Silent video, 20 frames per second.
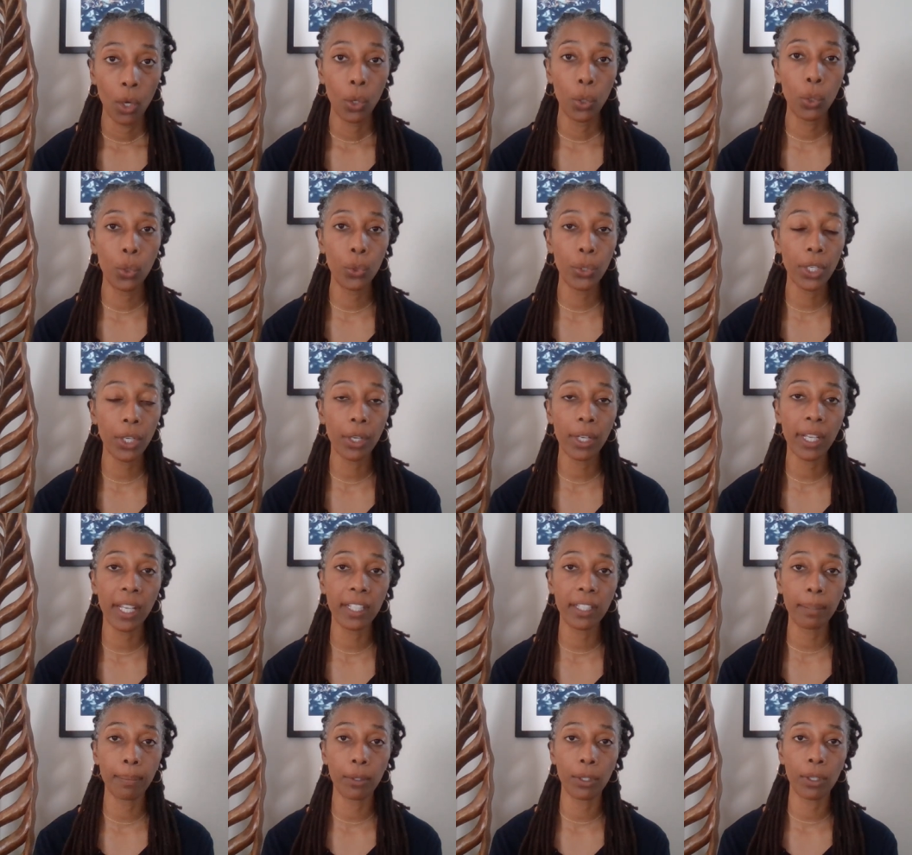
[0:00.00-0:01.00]
who your
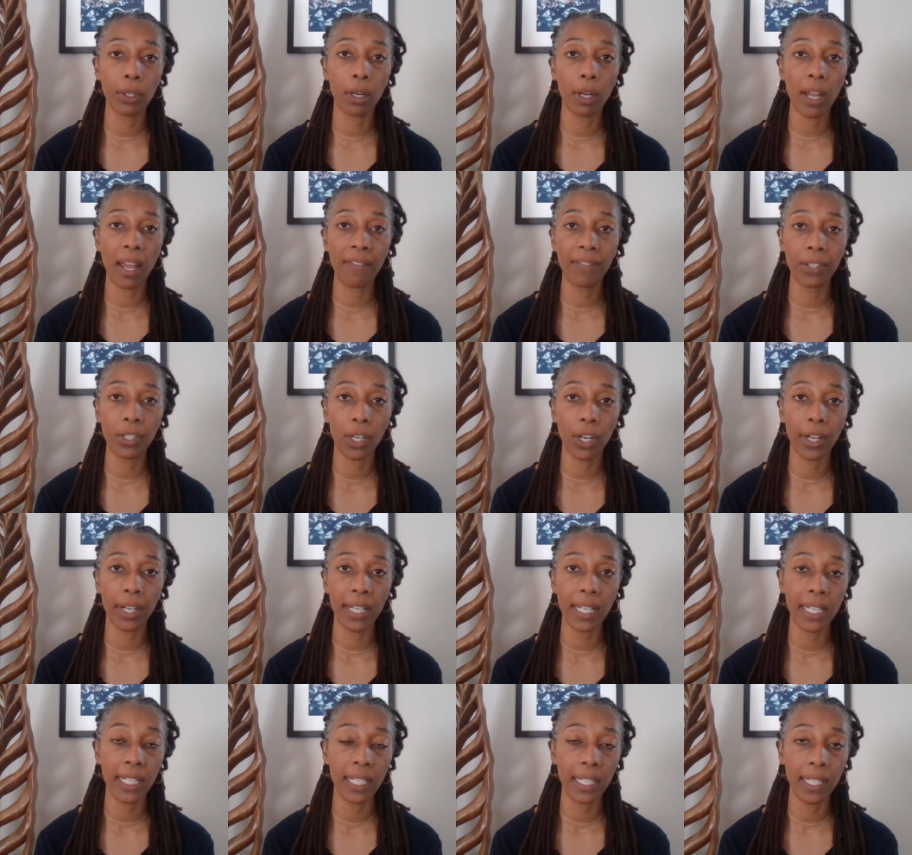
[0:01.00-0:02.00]
customer avatar
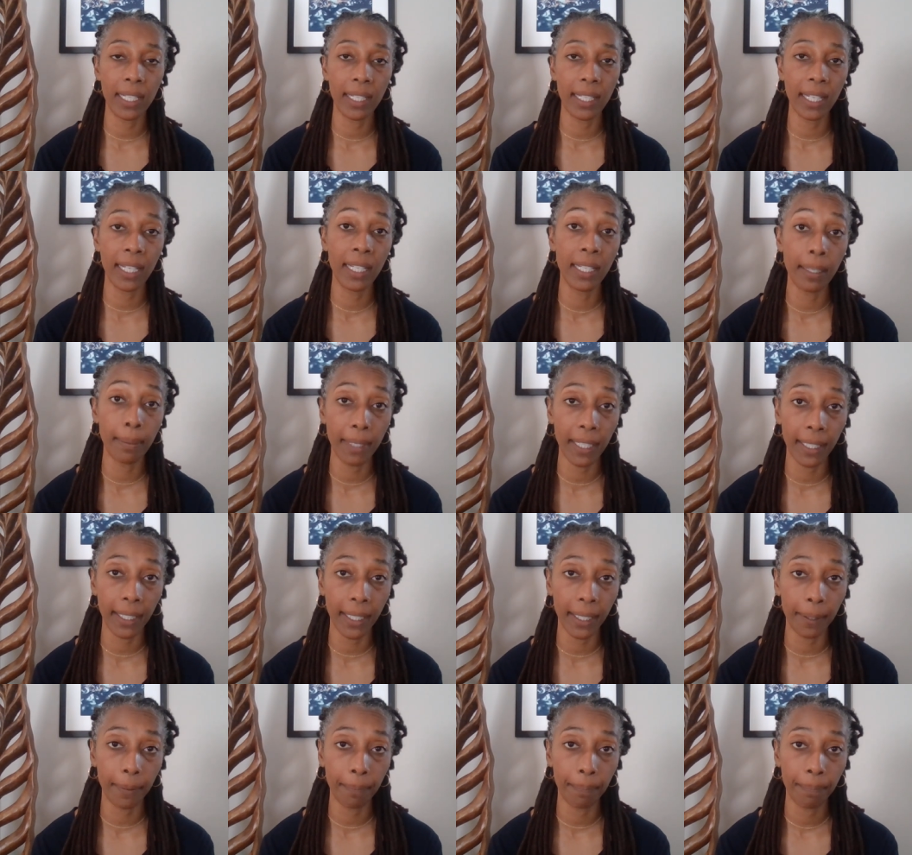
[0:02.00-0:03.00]
is
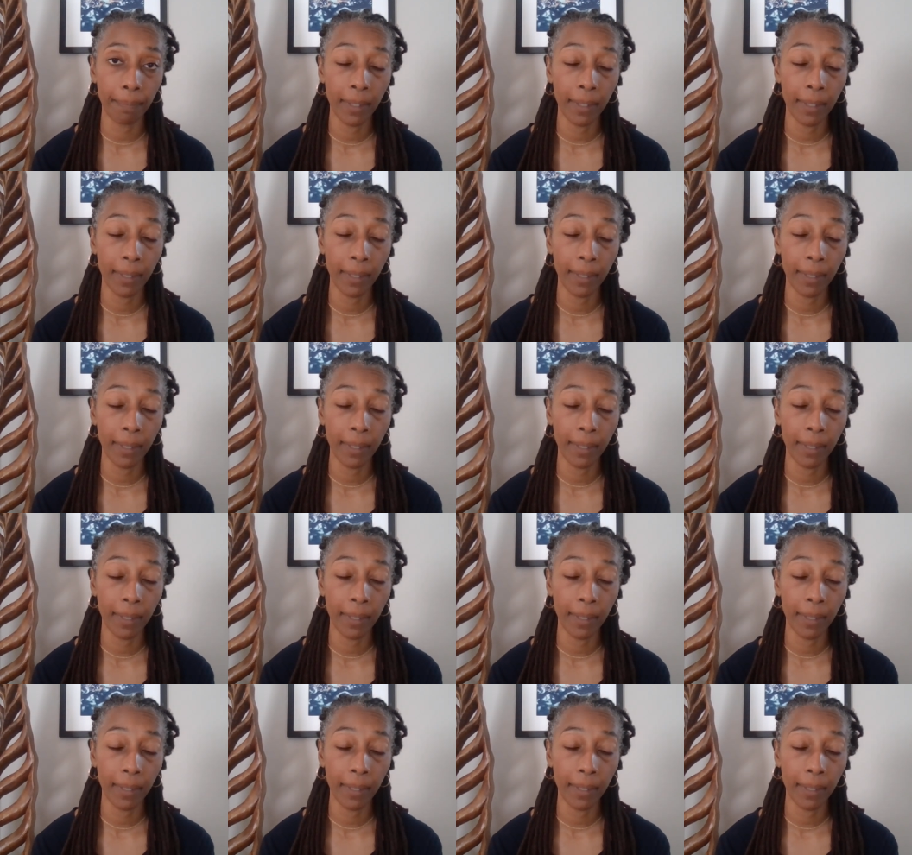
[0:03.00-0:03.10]
intimately.